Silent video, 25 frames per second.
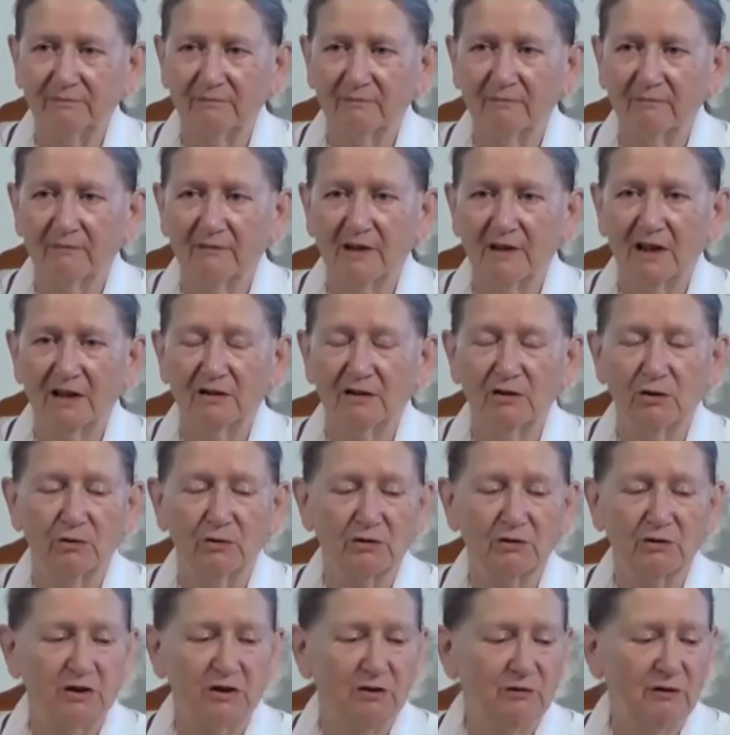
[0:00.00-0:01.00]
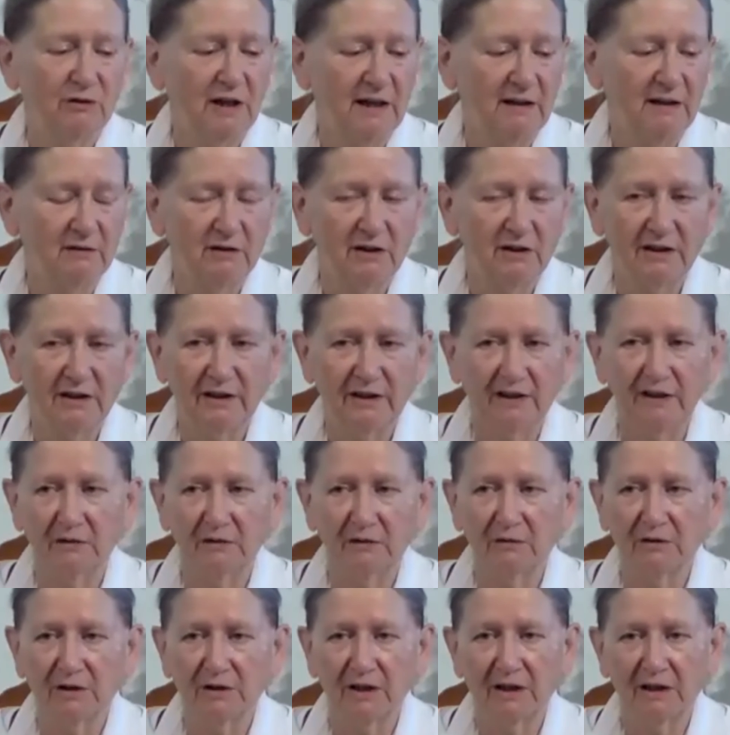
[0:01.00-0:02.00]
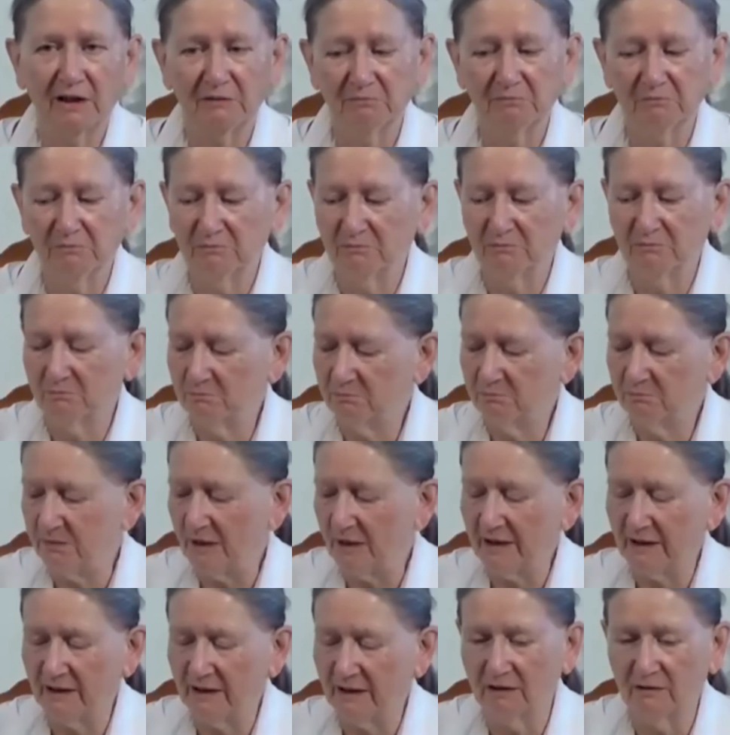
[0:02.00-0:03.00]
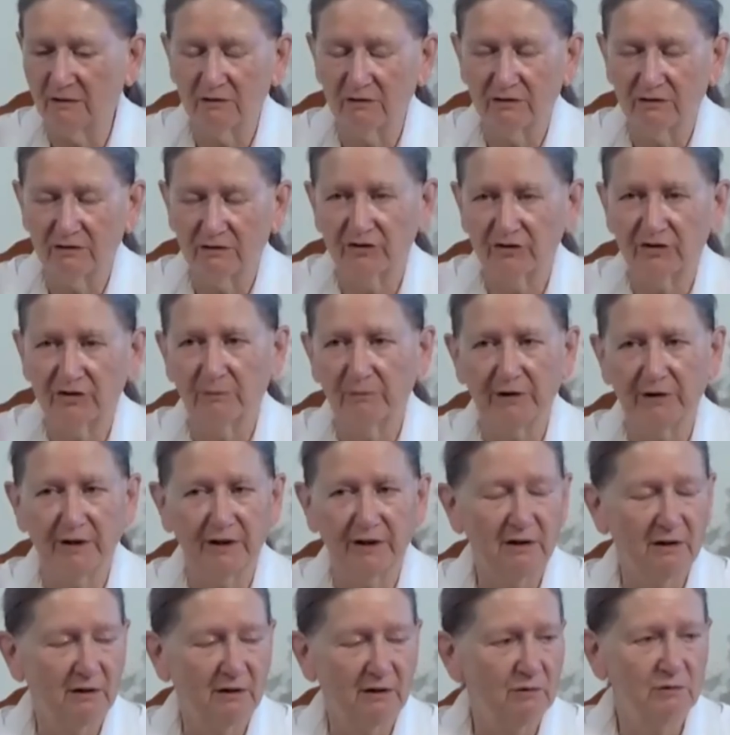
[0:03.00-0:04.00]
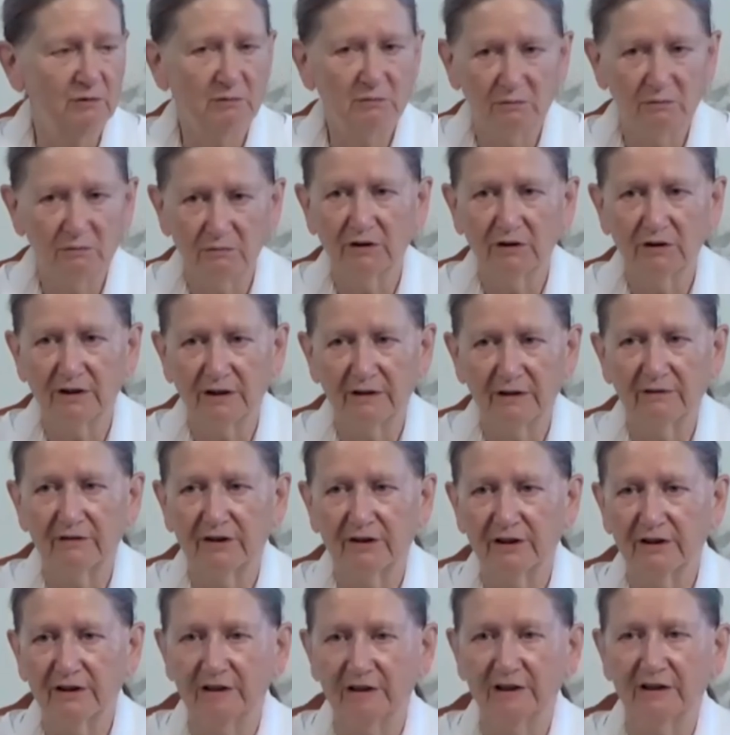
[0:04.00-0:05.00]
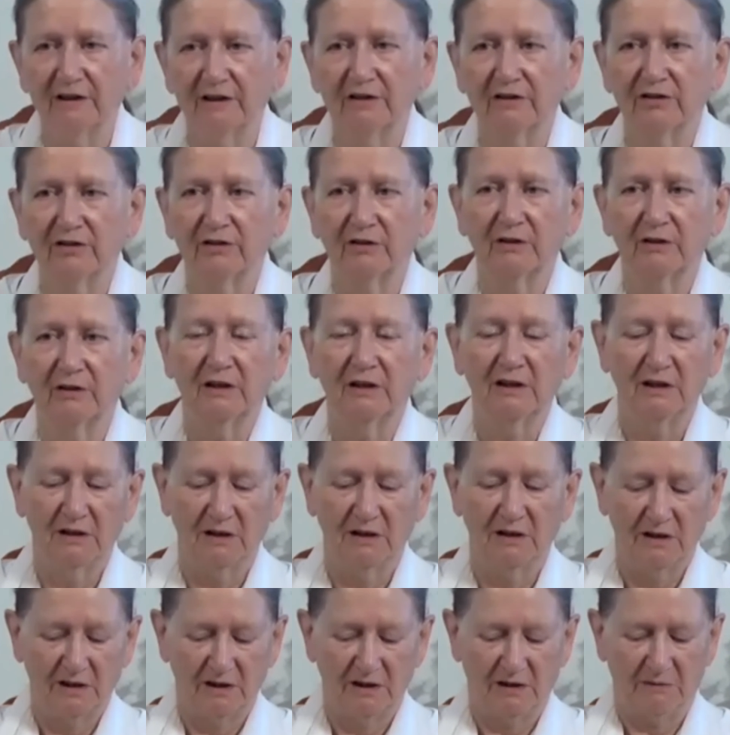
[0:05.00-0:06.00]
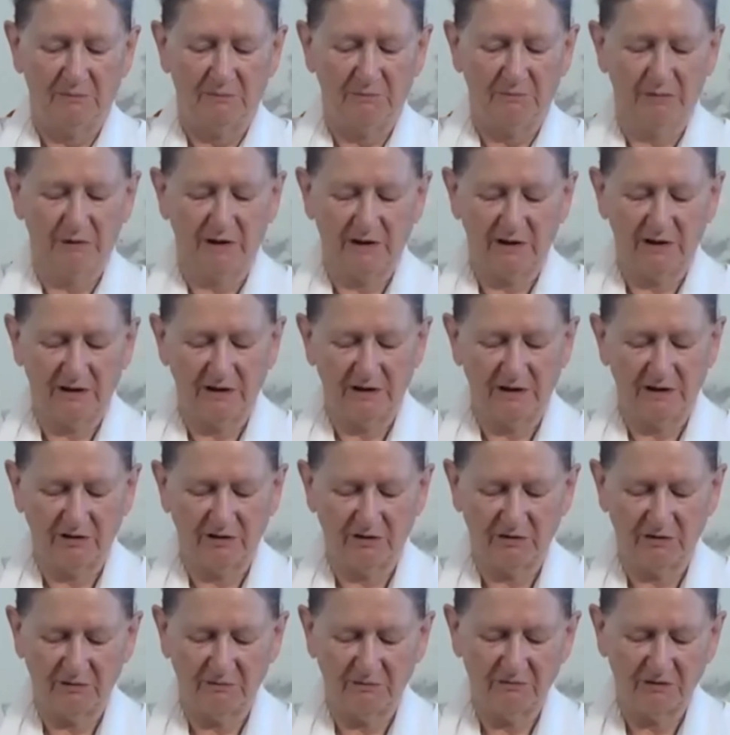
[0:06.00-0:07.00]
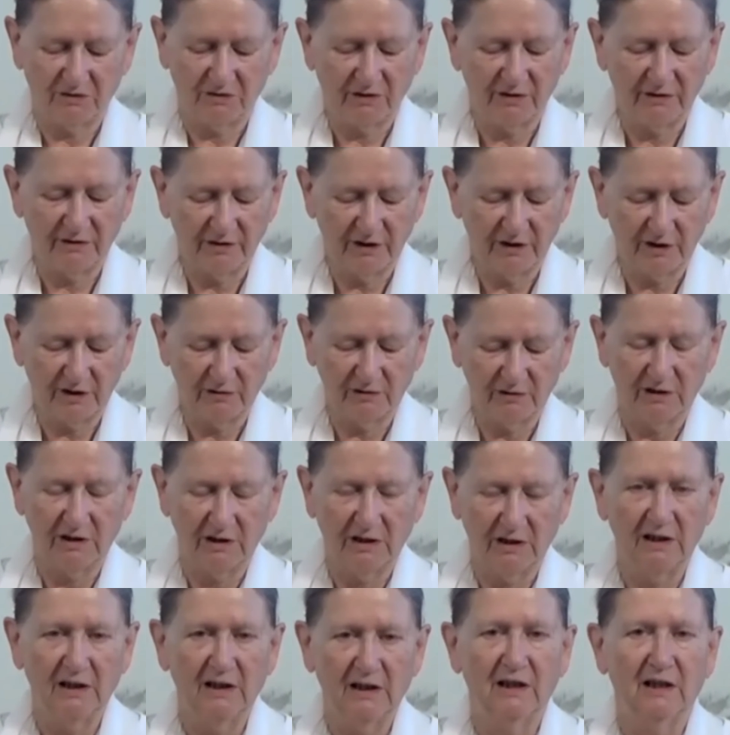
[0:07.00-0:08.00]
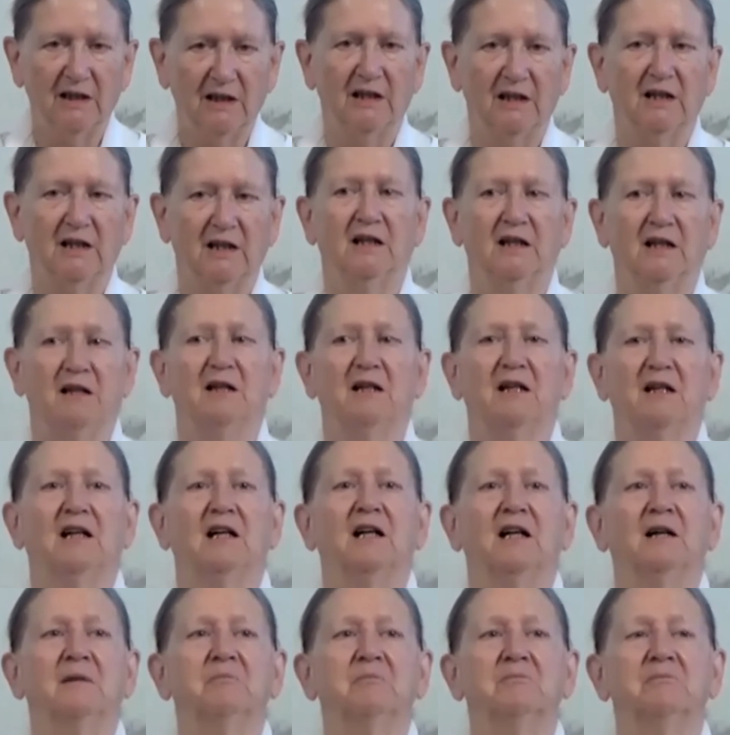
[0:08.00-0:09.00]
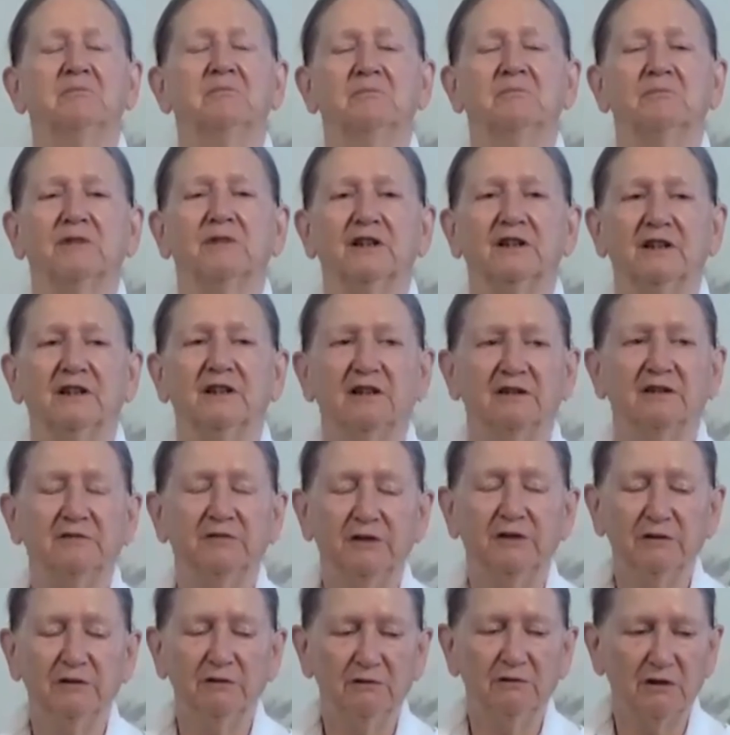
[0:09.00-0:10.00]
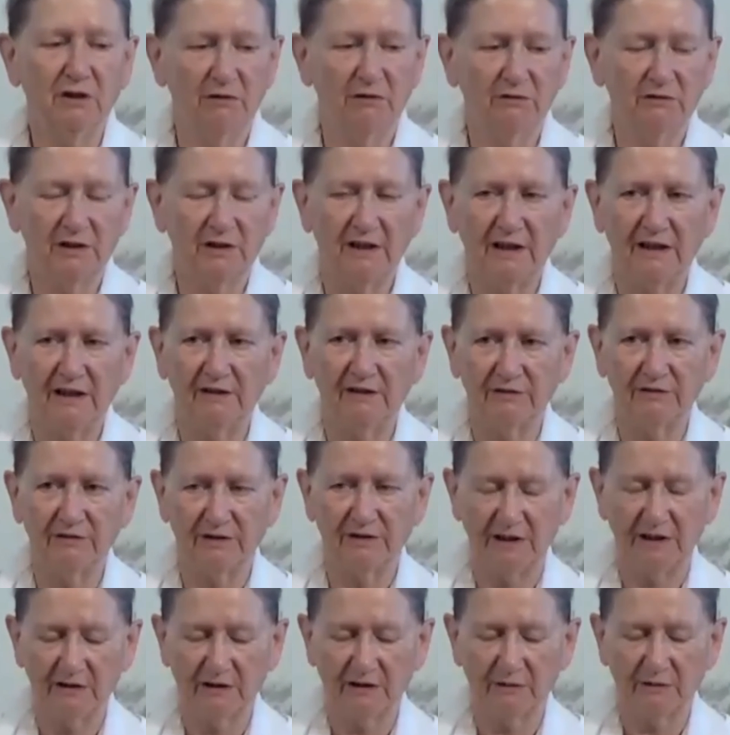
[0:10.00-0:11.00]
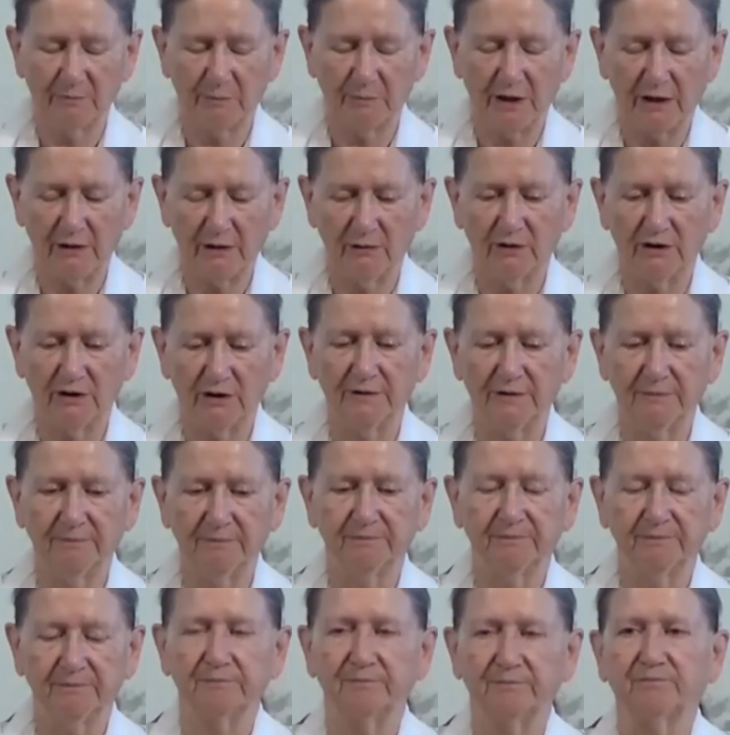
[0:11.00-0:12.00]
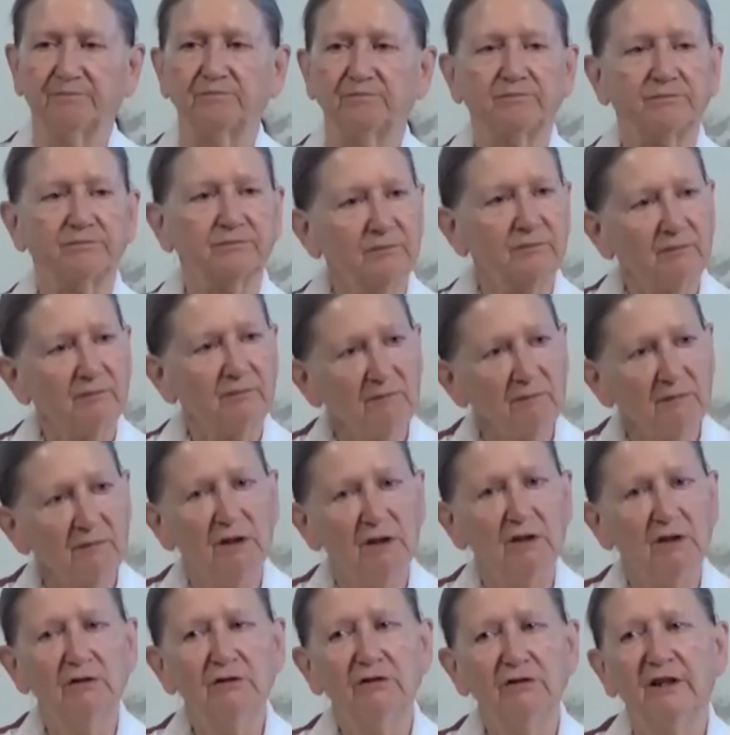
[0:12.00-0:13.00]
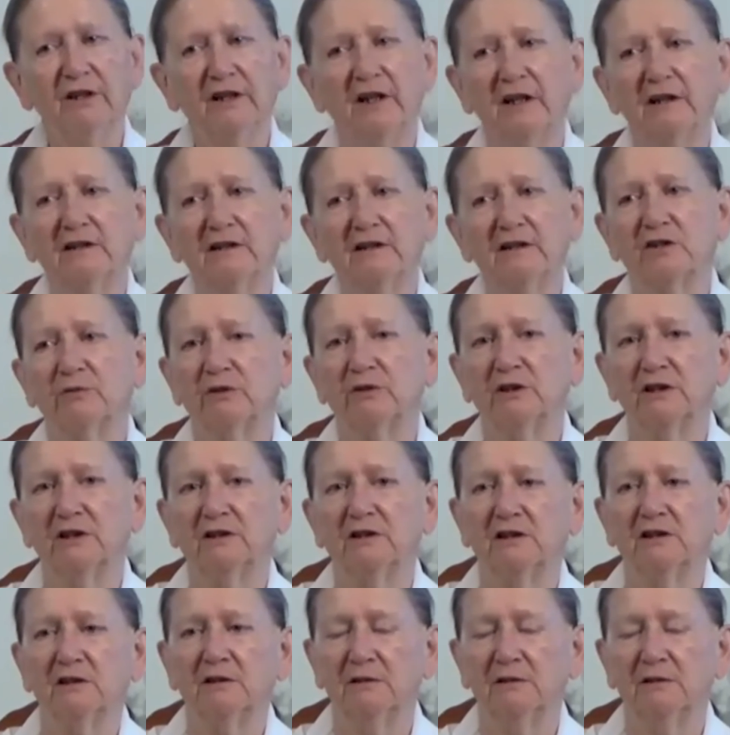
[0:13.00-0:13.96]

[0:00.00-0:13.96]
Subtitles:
They talk too loudly, or they banging on something, or whatever it is, but it's trivial. But if you don't have inner power, you react to it